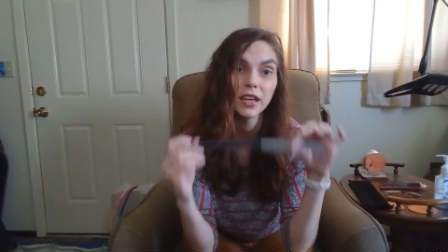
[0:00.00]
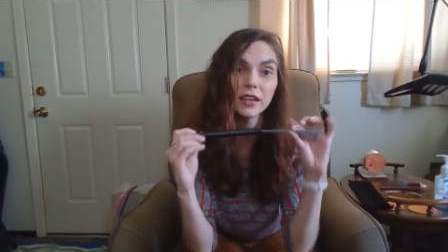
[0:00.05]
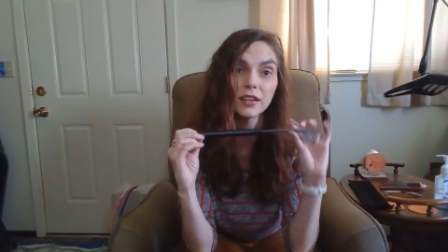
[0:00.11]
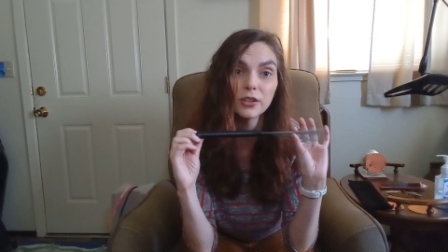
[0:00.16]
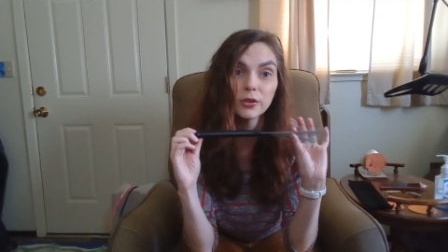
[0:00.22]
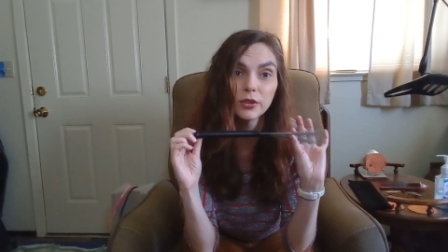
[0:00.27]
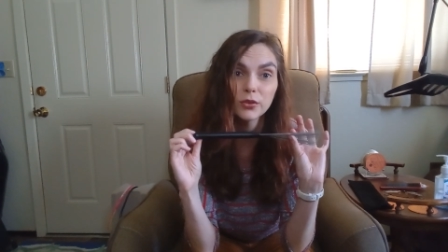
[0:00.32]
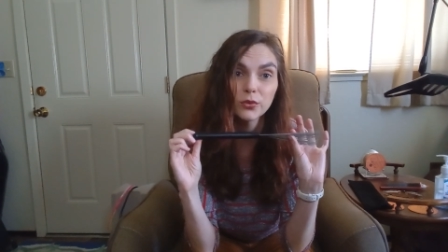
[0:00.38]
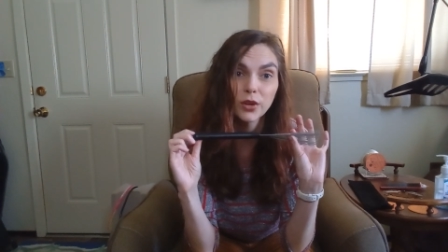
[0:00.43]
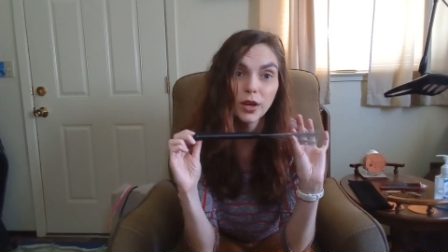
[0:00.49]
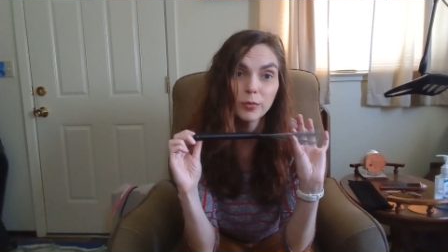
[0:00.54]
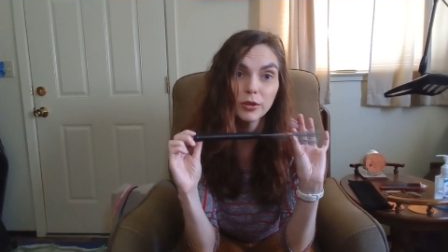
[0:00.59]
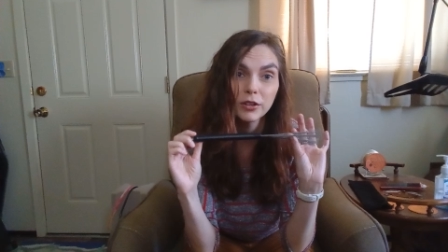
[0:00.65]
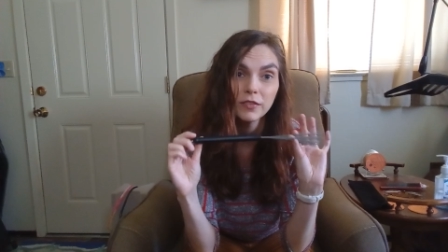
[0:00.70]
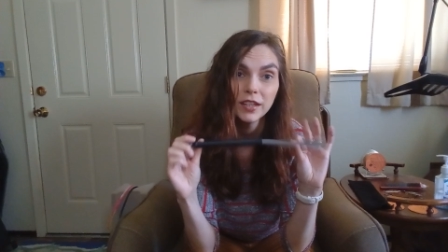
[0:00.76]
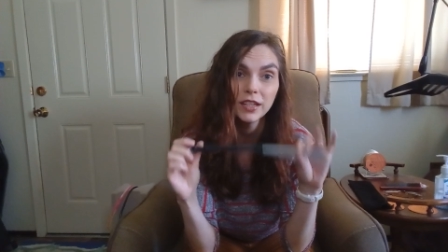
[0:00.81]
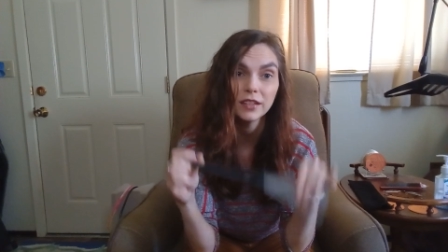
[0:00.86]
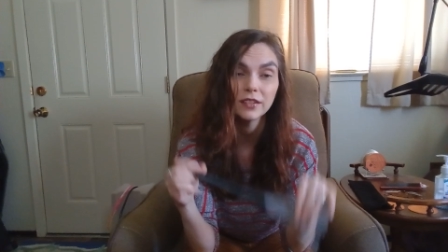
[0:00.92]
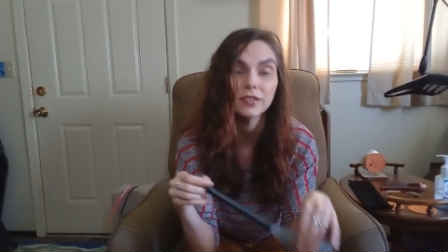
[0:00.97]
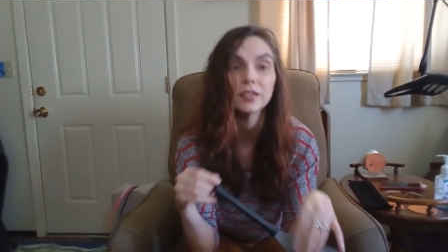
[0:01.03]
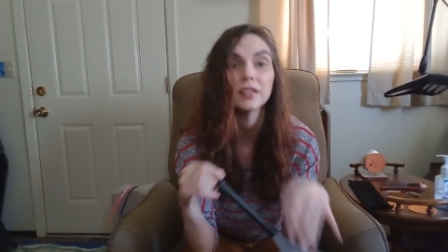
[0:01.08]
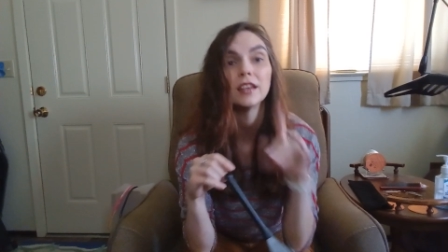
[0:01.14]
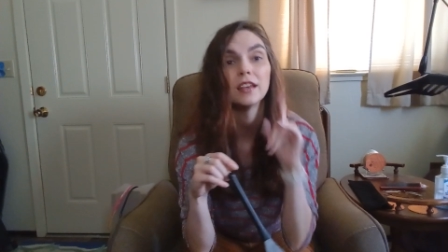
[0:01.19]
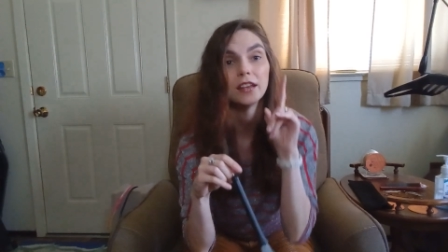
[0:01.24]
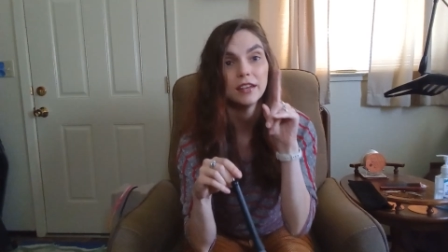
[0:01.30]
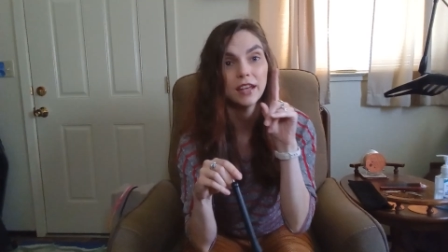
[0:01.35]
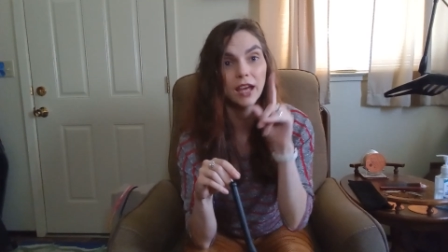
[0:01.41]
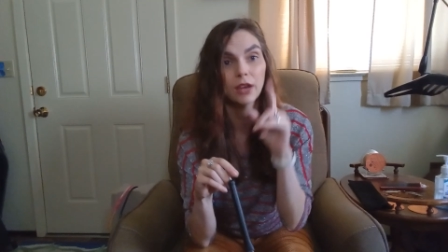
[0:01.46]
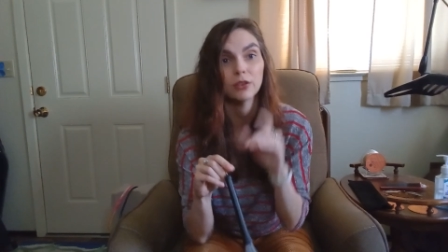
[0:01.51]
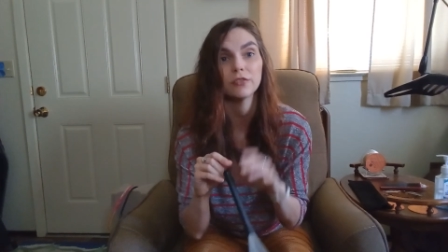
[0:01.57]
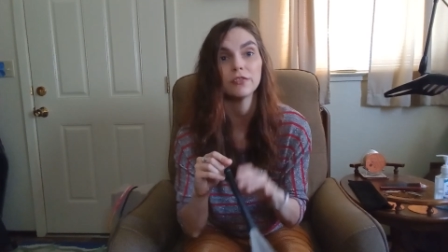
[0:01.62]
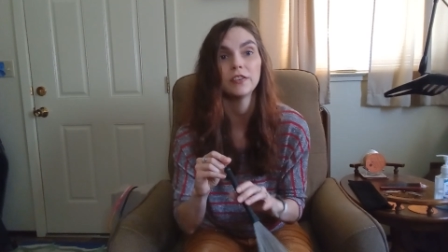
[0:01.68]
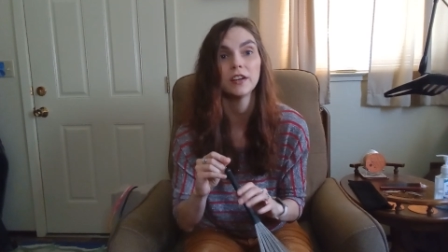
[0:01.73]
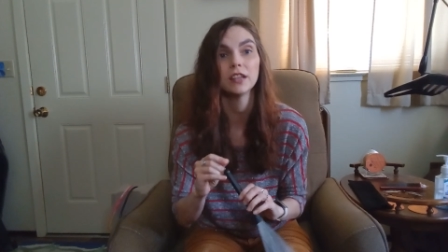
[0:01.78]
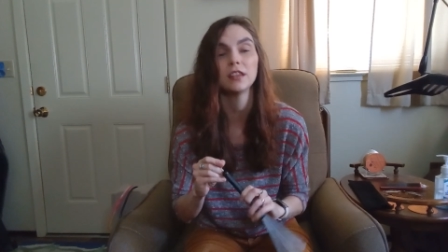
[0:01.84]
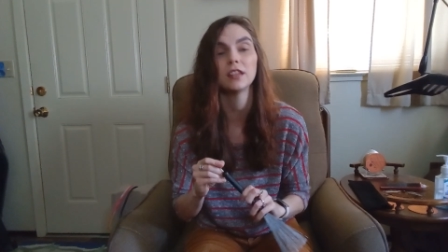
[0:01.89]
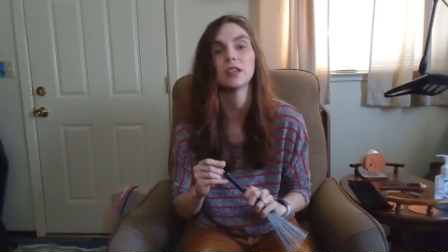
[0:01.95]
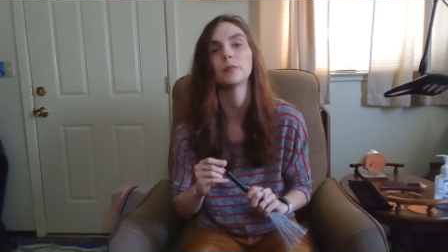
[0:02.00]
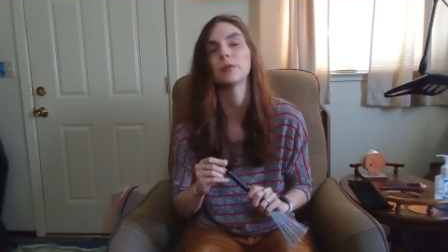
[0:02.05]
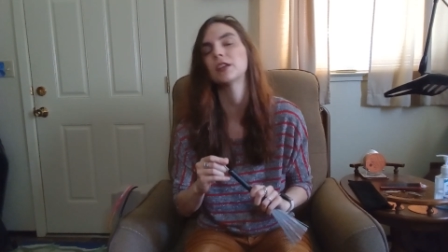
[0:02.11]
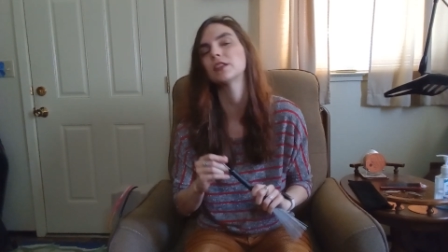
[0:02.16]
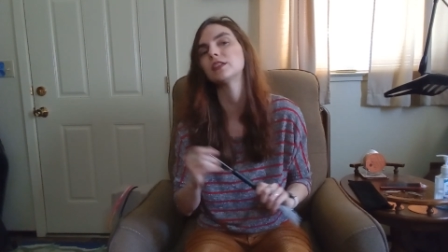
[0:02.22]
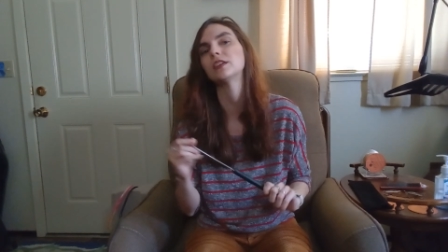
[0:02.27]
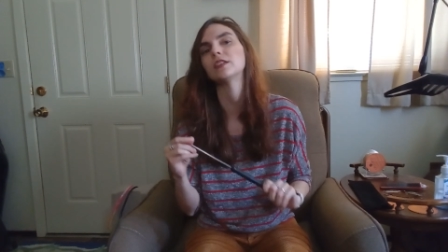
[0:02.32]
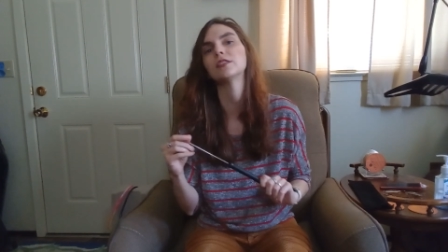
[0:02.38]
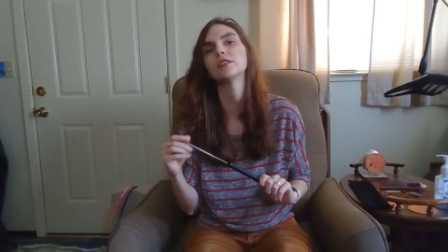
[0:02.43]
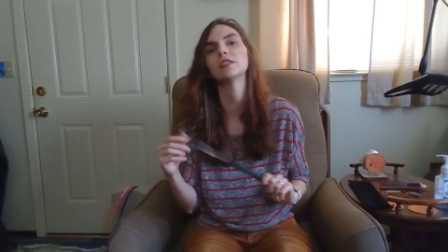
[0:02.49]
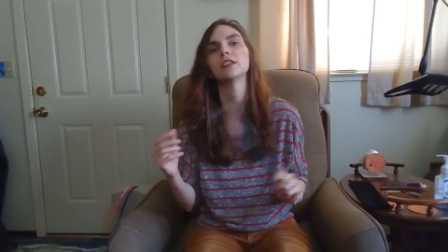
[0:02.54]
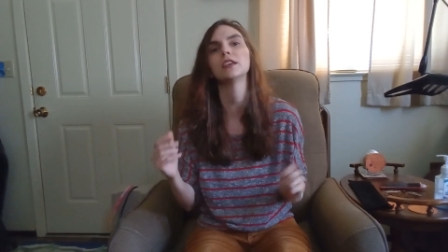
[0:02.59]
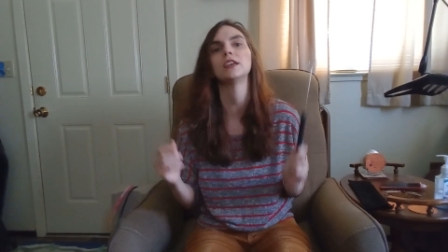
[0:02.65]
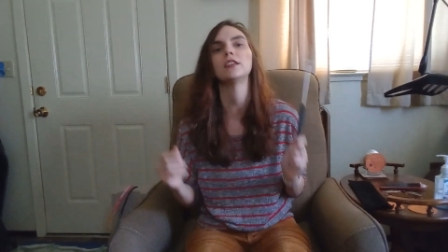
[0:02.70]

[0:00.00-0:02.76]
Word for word: I can always grab one of these. Now, the fun thing about this